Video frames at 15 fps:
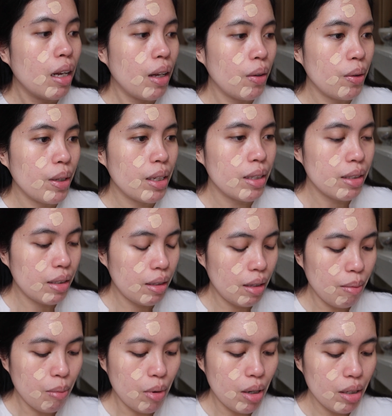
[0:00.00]
oh yes,
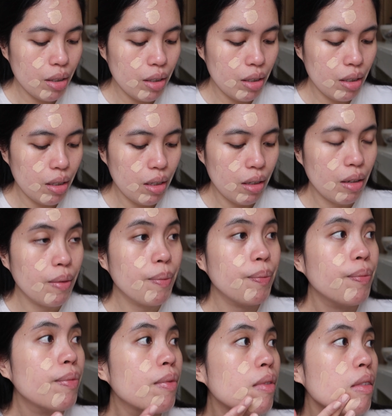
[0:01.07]
the brush.
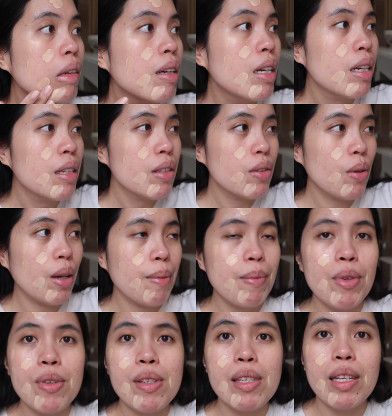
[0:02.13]
So I'm
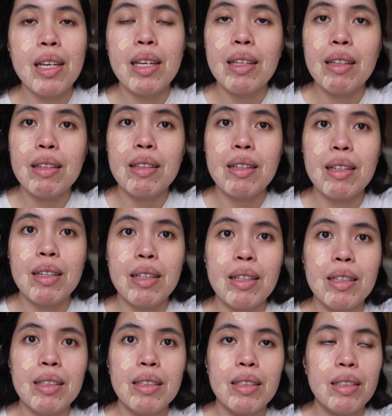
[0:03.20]
using
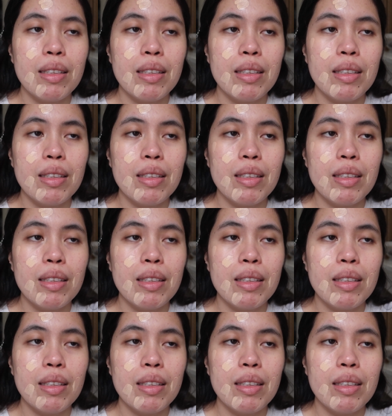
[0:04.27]
the